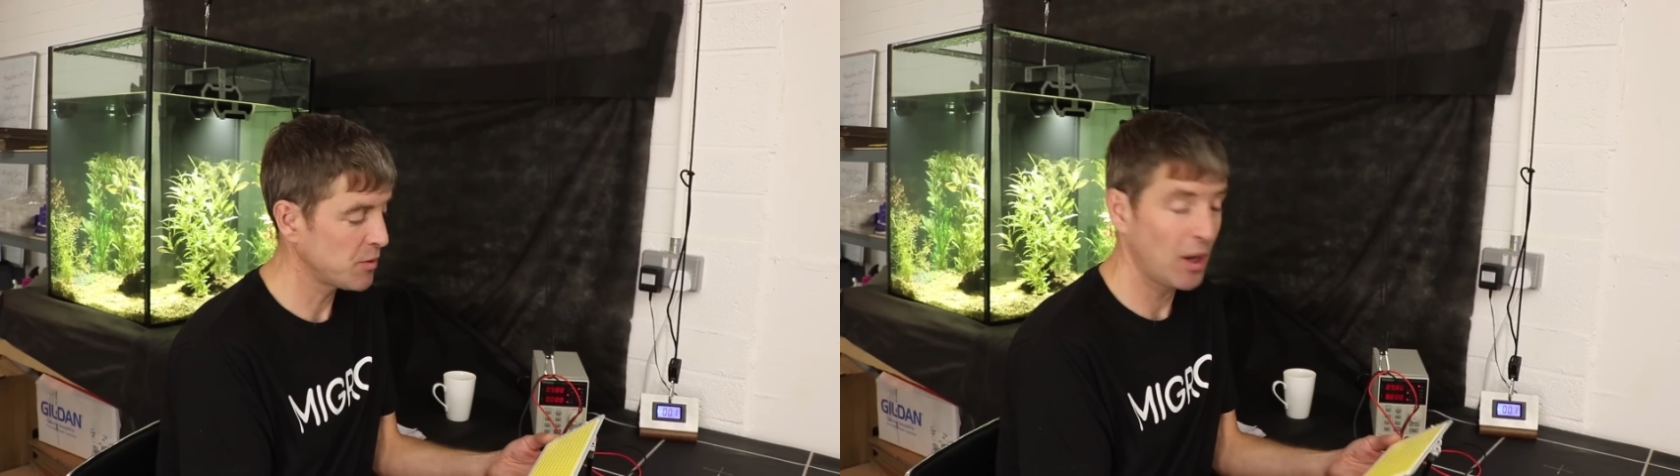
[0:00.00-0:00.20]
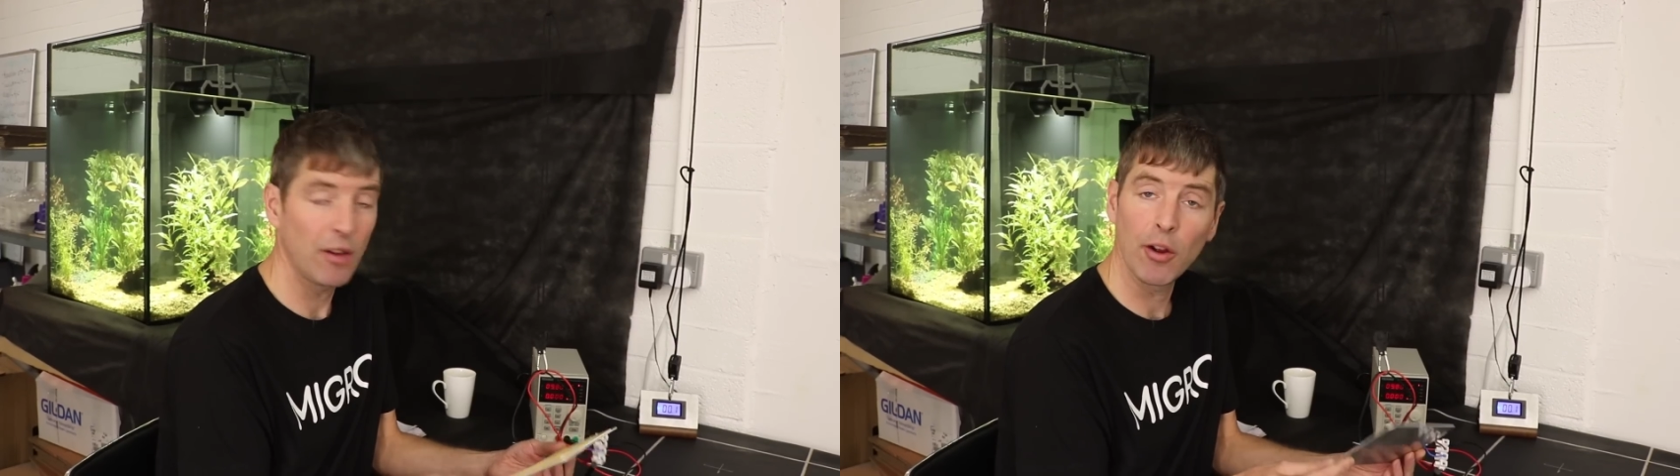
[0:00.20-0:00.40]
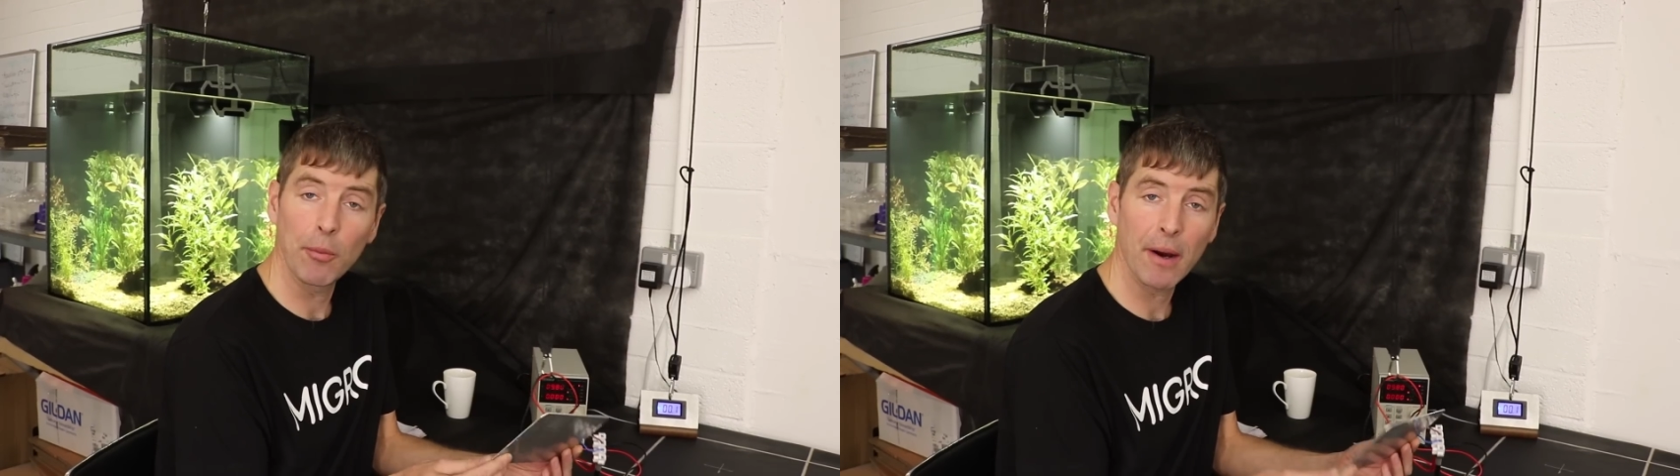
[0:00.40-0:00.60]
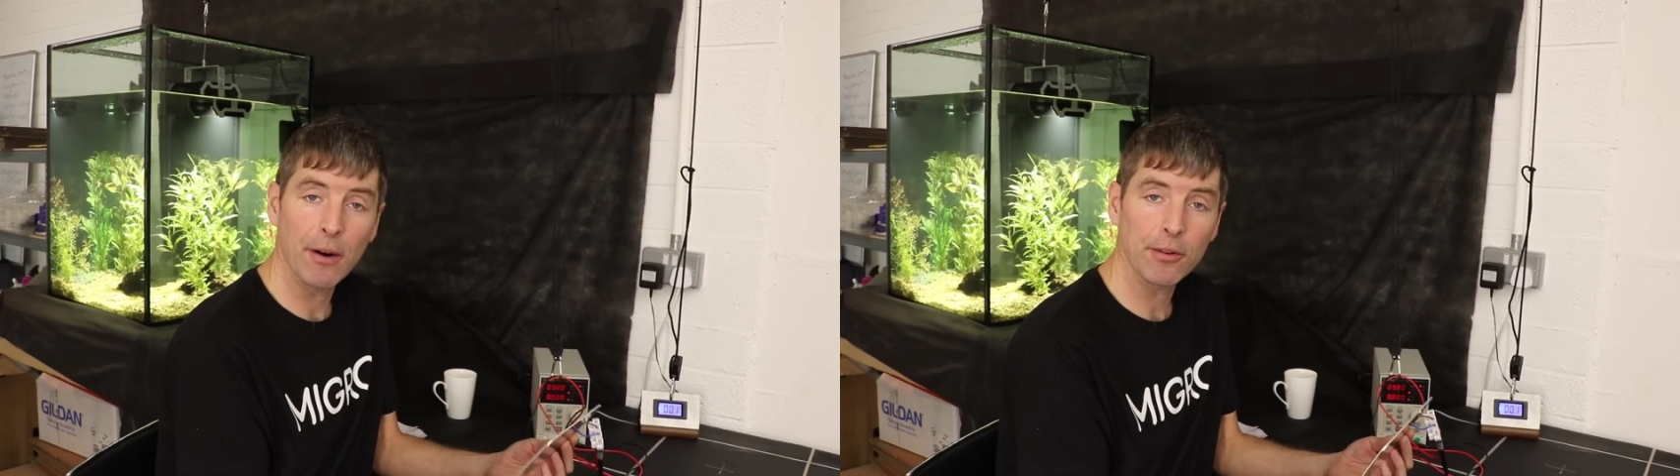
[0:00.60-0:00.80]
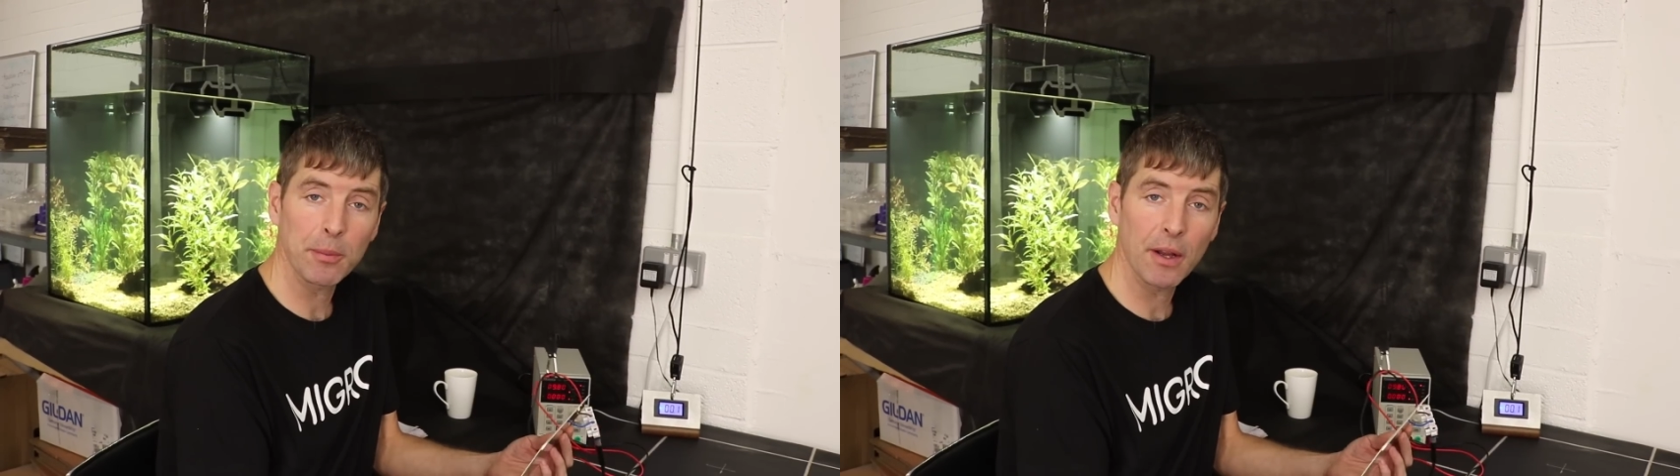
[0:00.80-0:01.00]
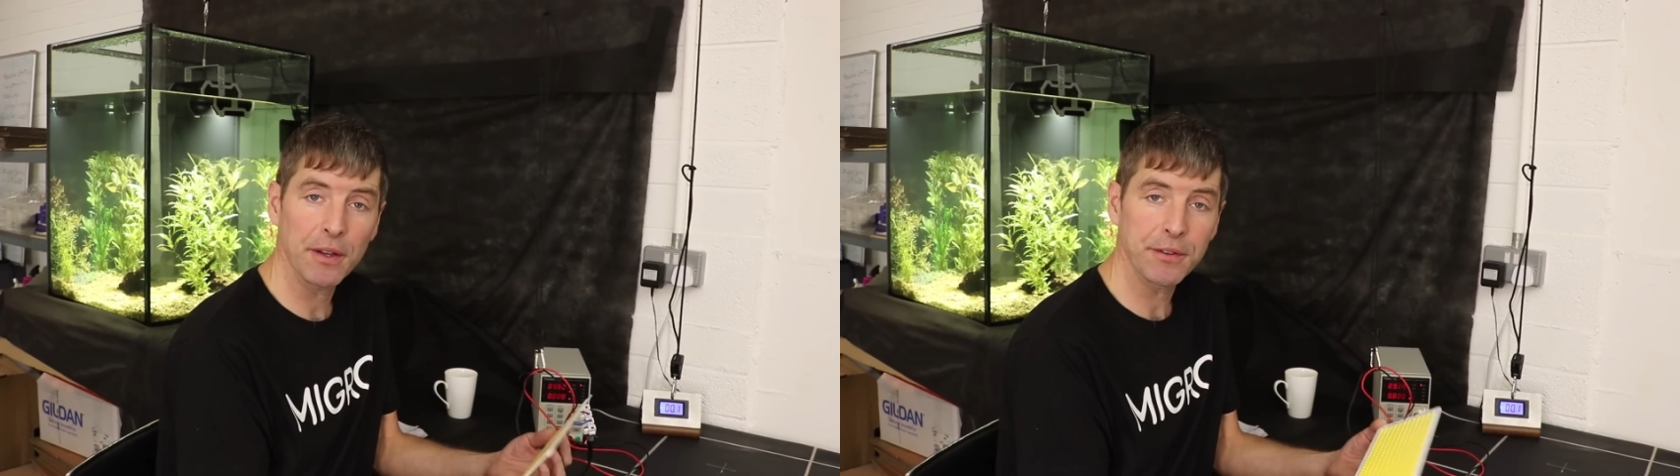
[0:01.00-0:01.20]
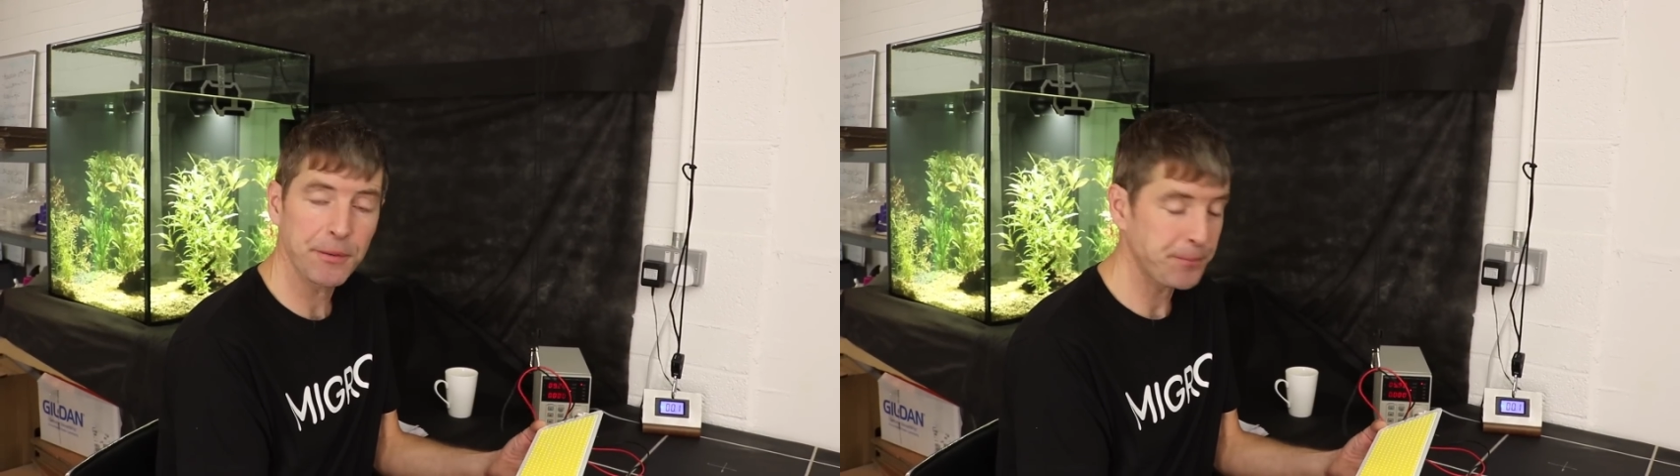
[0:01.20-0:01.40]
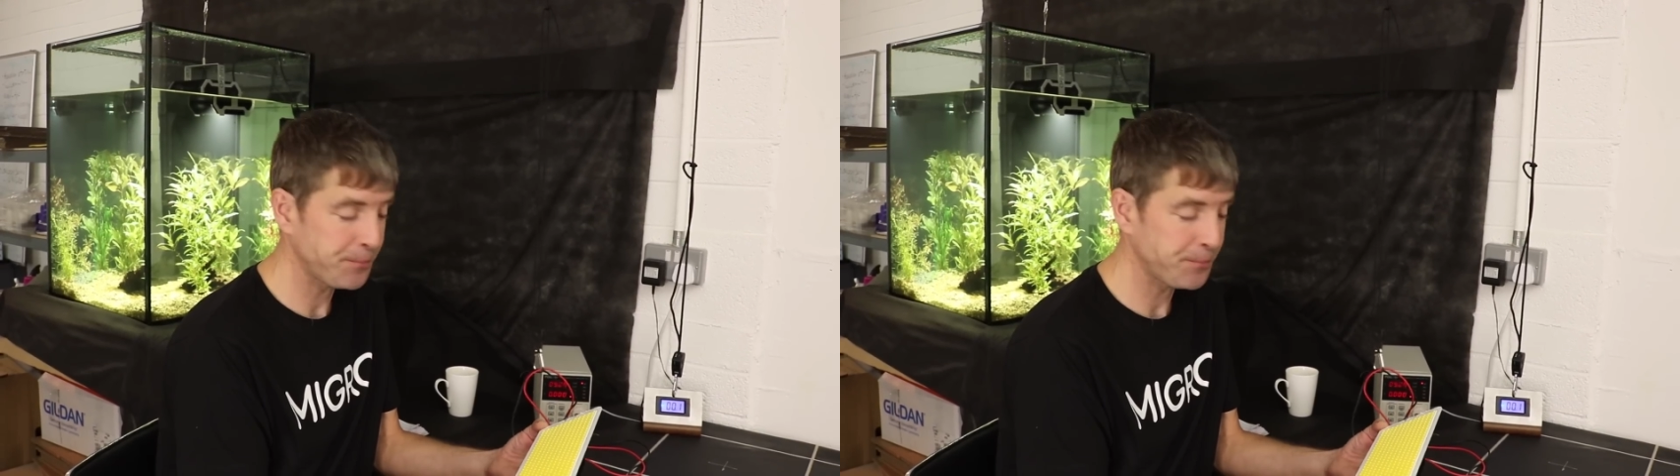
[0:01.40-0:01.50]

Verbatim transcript: twelve volt power supplies.